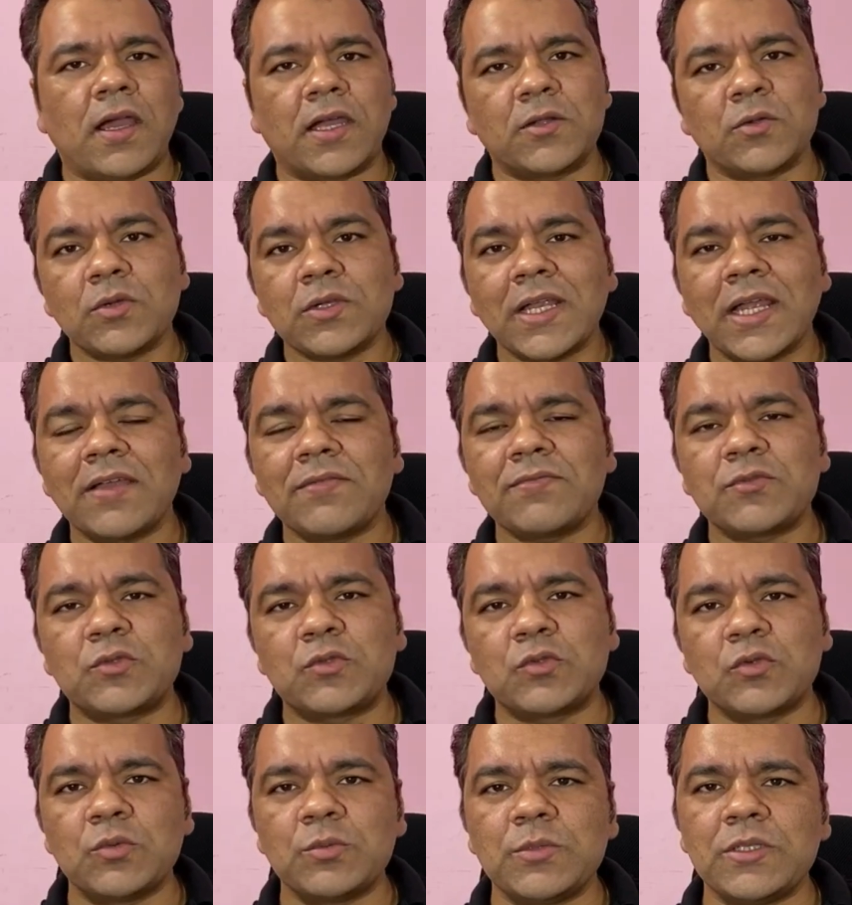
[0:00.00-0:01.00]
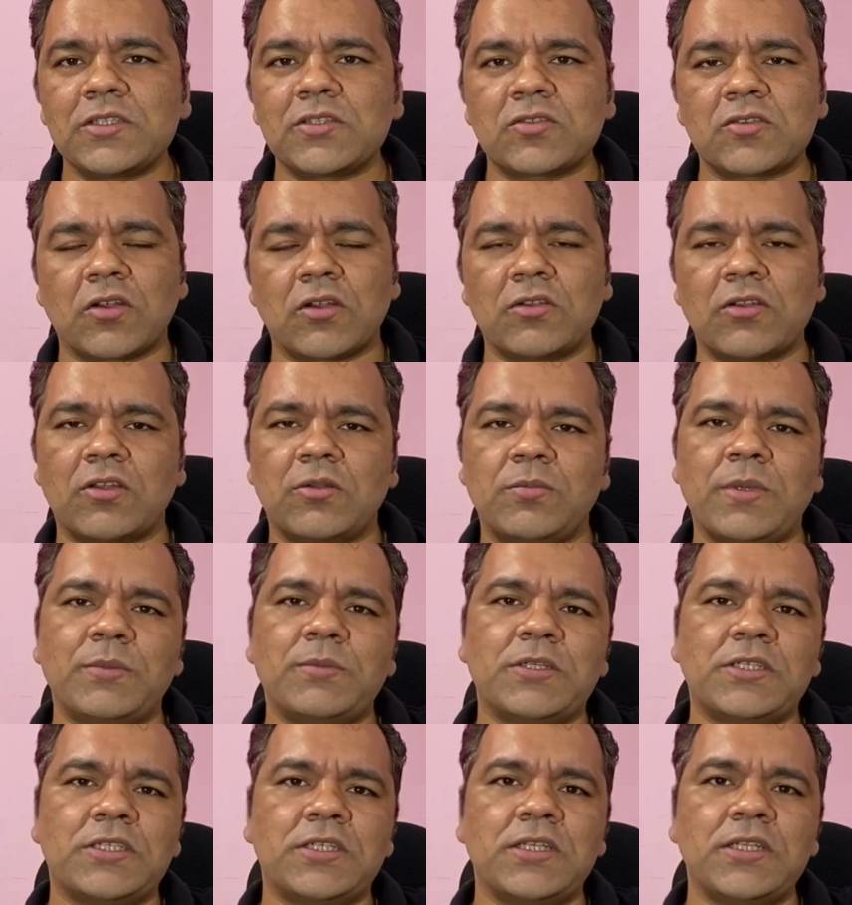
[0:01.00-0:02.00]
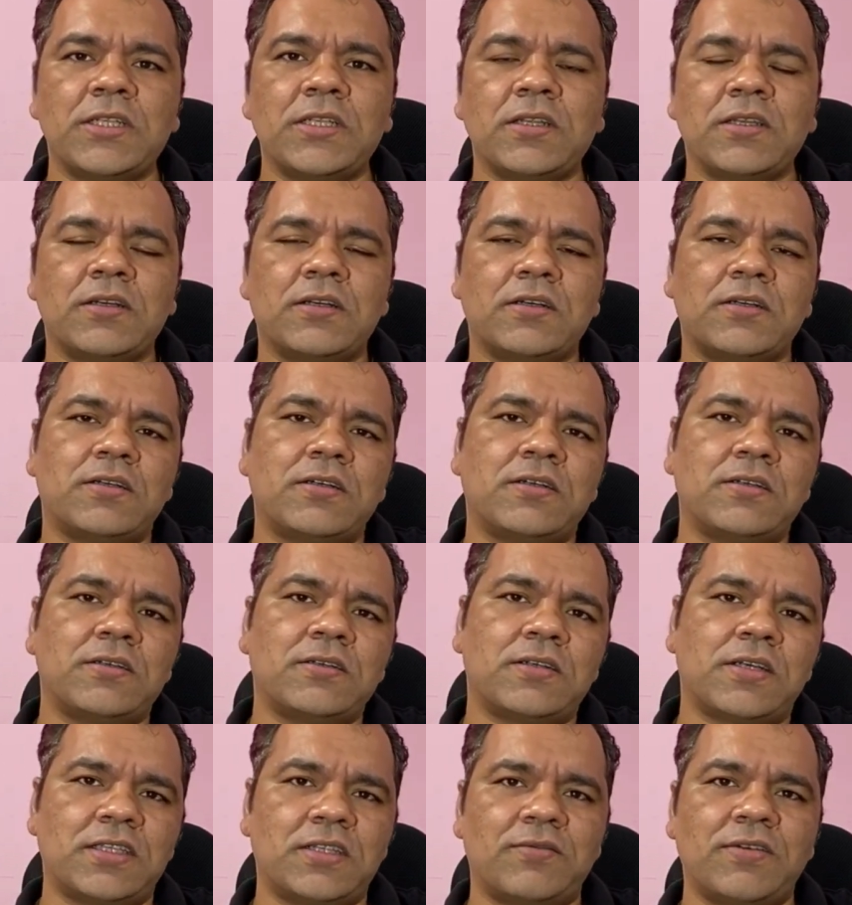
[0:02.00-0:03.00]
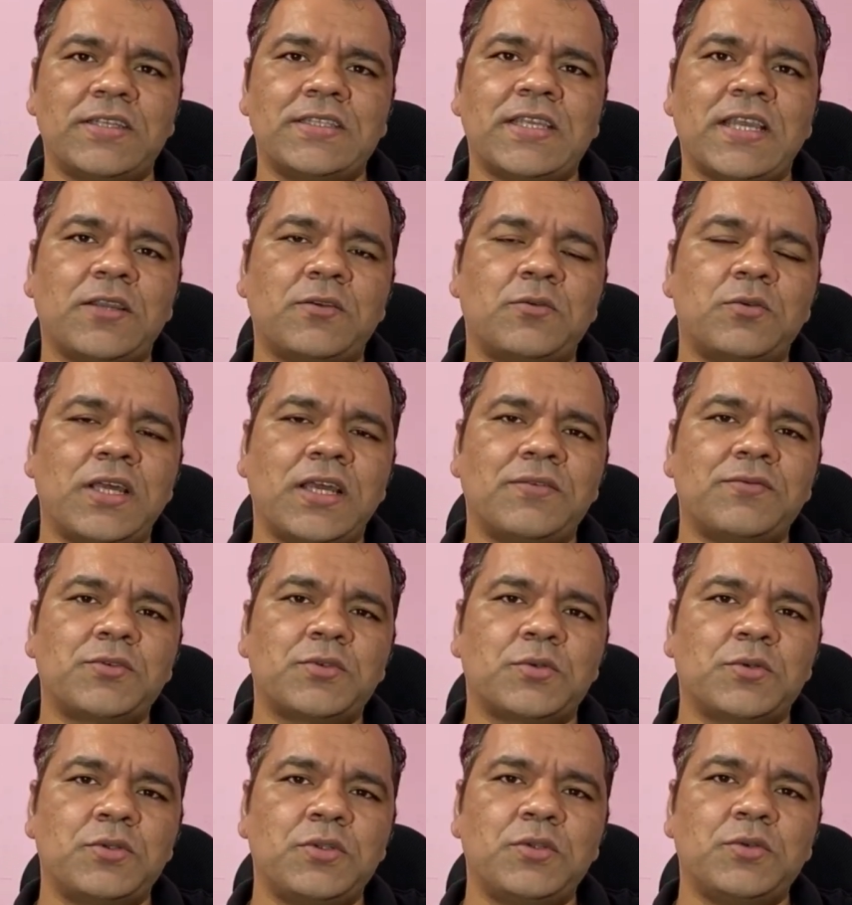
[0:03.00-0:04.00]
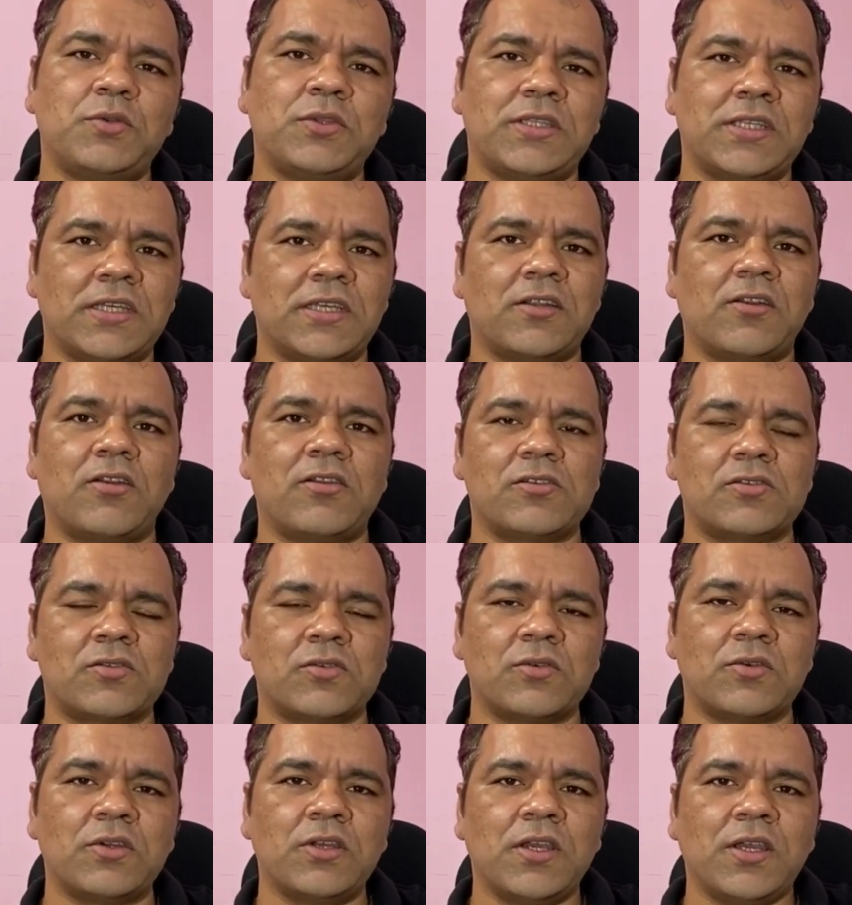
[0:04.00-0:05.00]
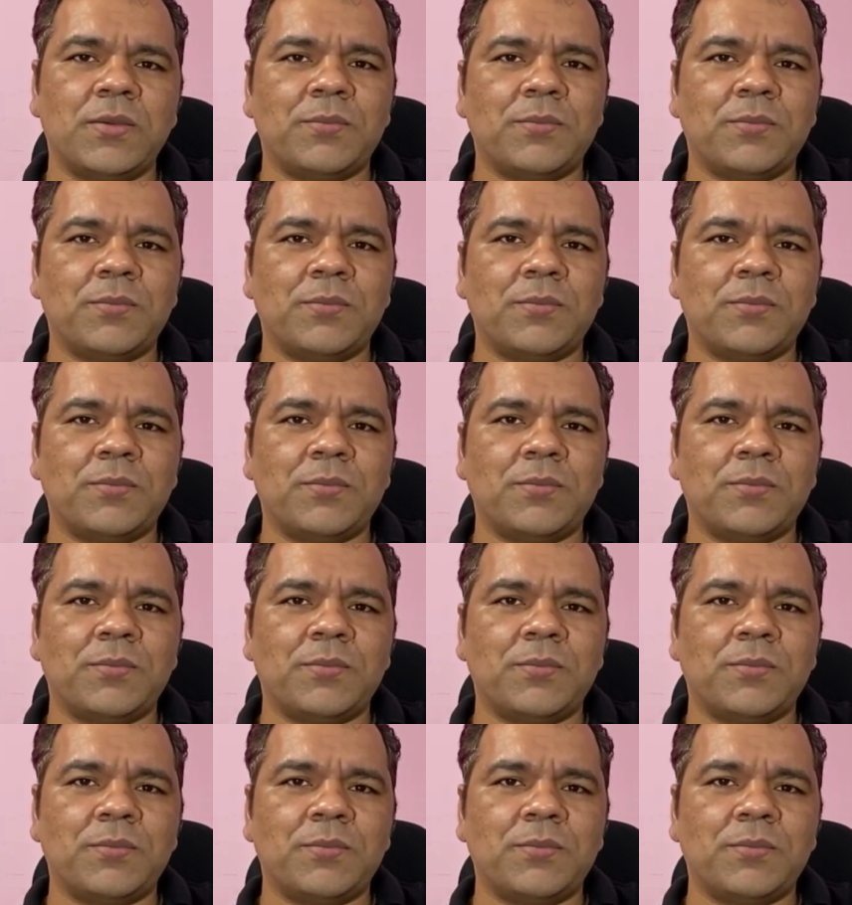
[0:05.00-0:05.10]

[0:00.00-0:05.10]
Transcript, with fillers: I don't have Zoom installed on my machine, uh, otherwise I could have shown you there also,